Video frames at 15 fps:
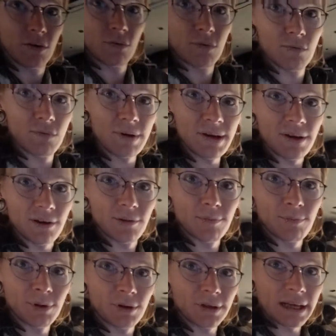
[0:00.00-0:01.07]
rear
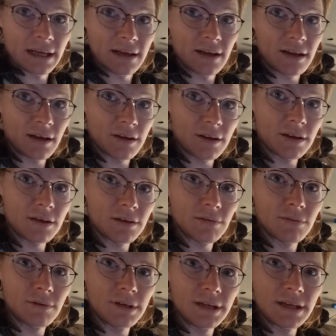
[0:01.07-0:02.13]
bulkhead area
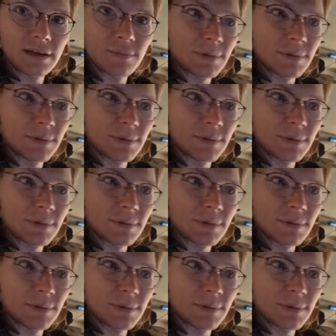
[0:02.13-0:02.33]
would get a